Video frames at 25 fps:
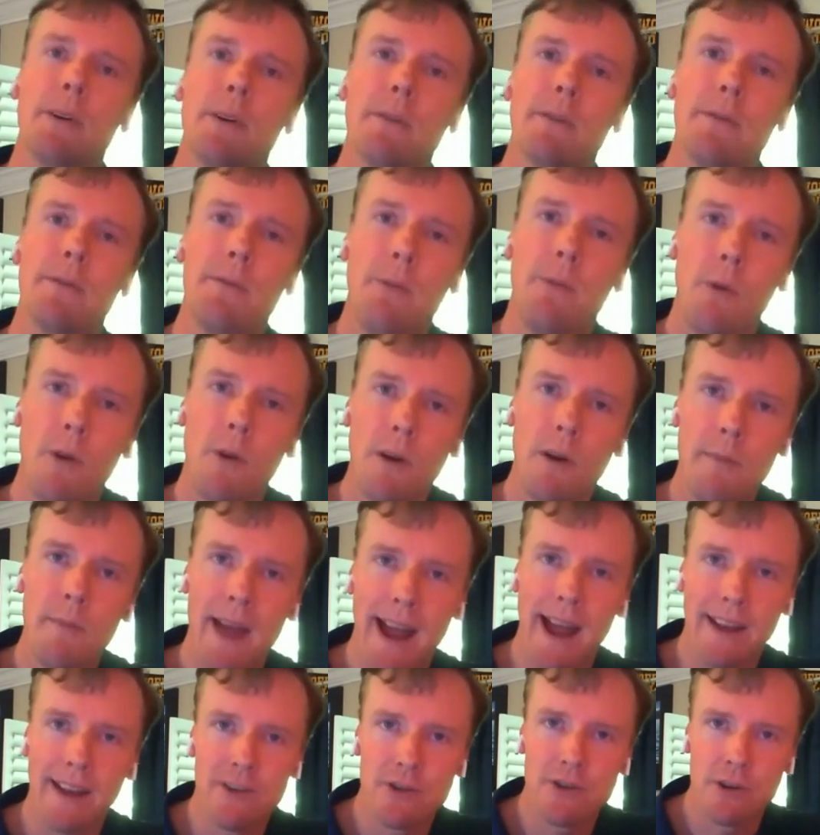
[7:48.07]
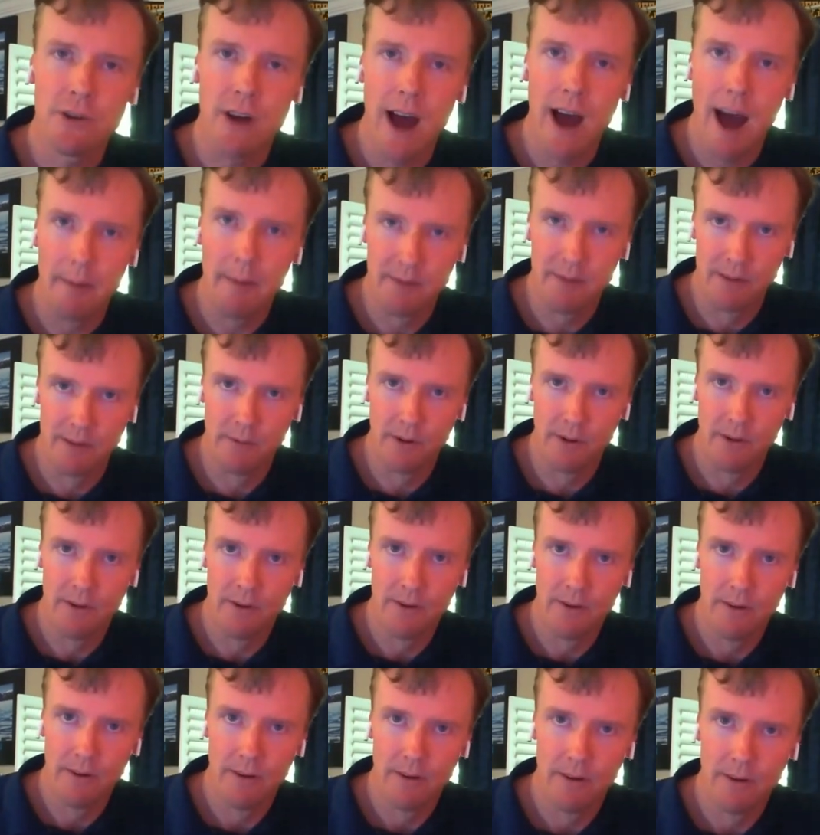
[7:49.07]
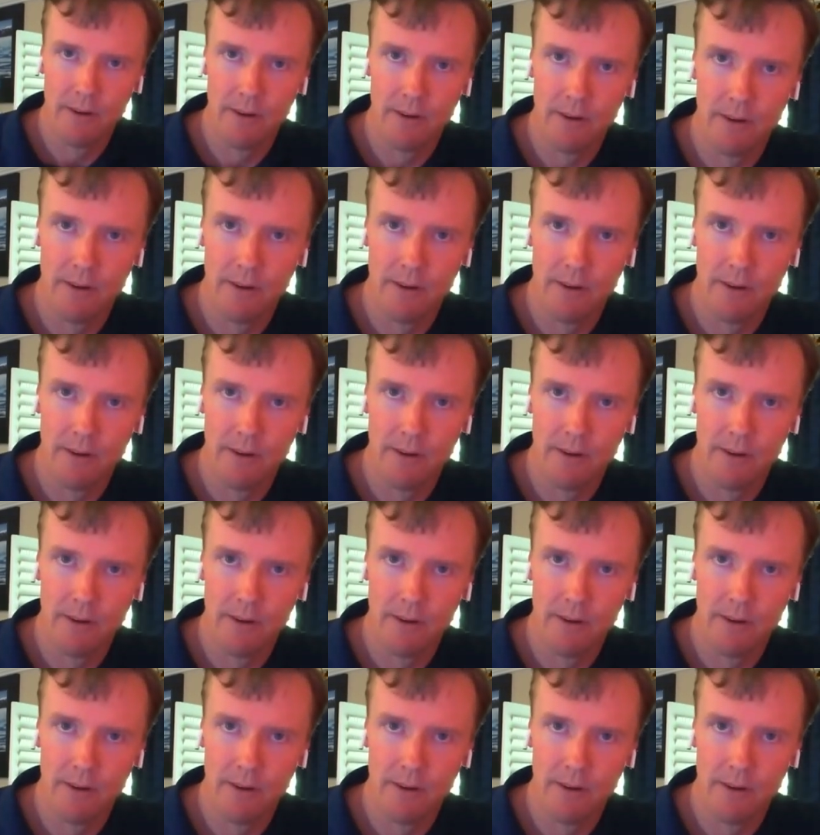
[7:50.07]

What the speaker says: perform at your optimal